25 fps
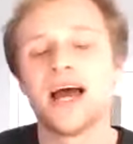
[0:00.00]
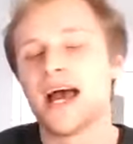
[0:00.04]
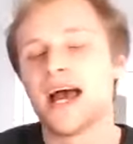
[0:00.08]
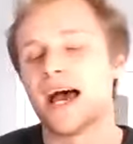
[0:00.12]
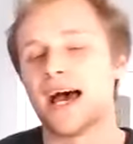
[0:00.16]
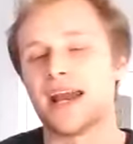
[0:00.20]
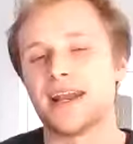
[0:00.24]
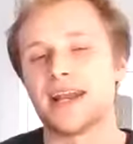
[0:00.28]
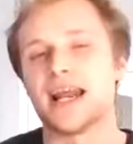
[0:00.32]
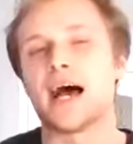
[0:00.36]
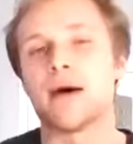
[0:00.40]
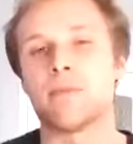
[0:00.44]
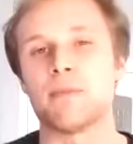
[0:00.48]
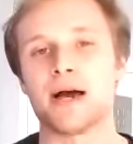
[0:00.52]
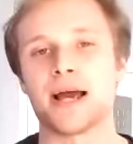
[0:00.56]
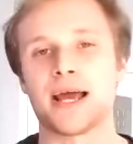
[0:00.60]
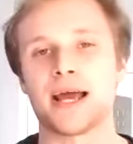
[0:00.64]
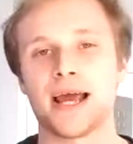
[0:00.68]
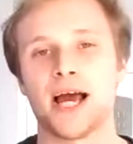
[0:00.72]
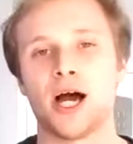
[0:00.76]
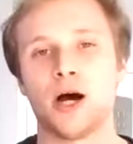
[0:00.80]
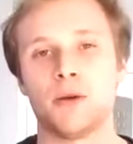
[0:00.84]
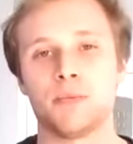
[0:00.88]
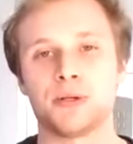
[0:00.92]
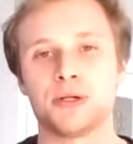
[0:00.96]
And that might
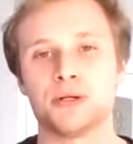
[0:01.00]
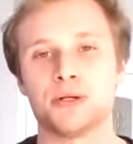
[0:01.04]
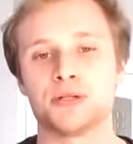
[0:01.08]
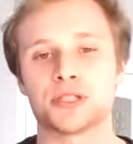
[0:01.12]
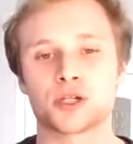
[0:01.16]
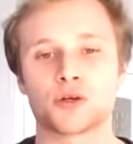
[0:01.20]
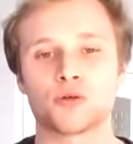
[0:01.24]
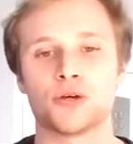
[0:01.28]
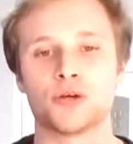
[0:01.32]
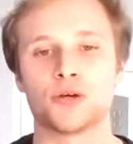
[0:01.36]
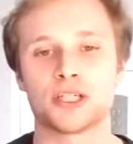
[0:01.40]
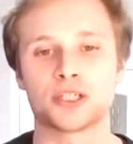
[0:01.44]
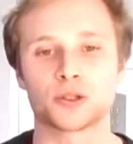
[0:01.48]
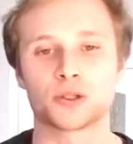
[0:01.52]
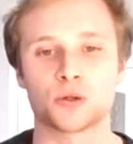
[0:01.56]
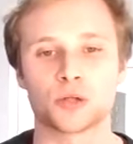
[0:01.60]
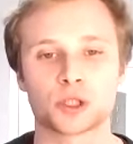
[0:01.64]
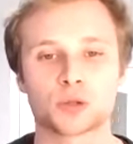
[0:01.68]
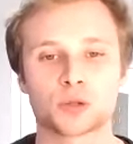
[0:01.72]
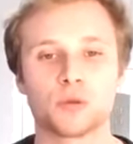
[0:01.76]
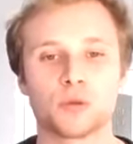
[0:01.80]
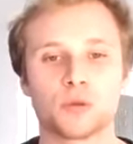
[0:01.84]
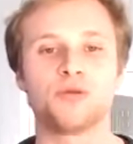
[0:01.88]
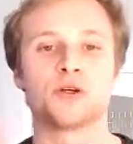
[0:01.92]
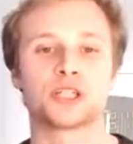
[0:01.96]
help you as a
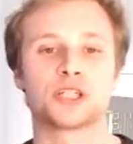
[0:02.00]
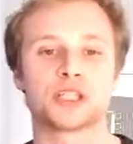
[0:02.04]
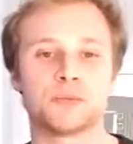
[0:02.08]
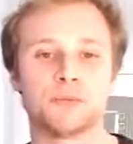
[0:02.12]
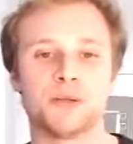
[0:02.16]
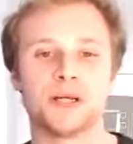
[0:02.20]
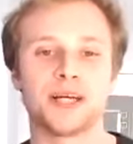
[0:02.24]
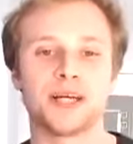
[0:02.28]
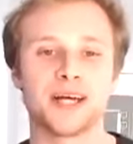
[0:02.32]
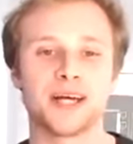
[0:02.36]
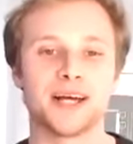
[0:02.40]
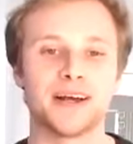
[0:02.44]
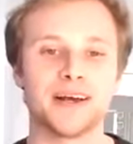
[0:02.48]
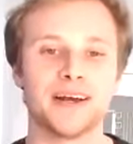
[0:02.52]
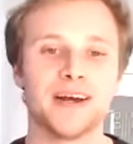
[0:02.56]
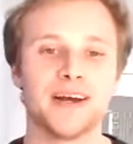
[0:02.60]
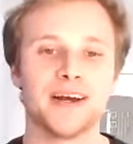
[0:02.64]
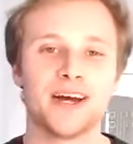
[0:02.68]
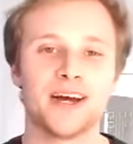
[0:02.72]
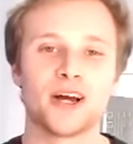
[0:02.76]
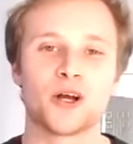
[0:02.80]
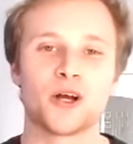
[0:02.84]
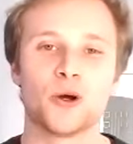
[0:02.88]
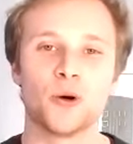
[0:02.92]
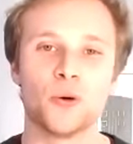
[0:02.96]
resource with your speaking
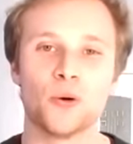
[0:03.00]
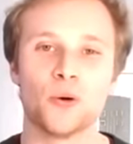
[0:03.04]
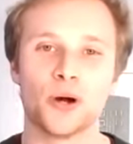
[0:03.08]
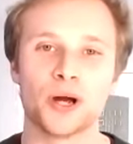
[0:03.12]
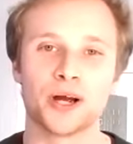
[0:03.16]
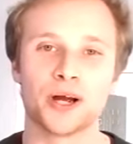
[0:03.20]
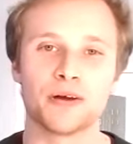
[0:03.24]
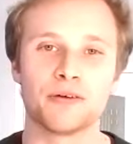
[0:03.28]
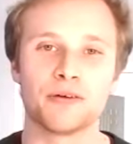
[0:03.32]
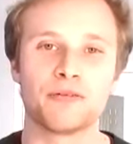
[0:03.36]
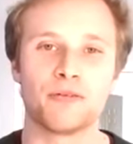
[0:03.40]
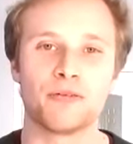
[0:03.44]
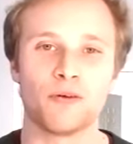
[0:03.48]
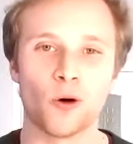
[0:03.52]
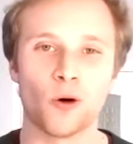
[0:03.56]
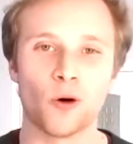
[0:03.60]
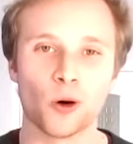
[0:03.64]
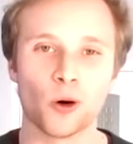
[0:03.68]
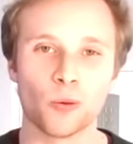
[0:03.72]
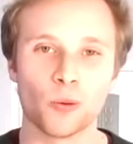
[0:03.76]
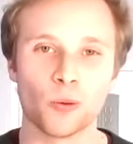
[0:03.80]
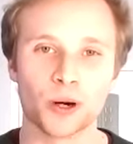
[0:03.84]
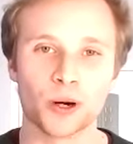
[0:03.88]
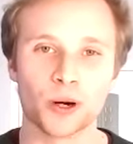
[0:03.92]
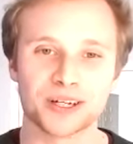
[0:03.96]
going
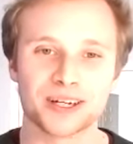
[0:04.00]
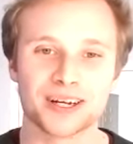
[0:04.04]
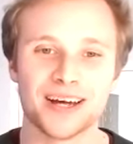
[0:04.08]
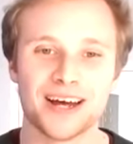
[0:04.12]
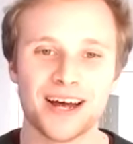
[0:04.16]
forward.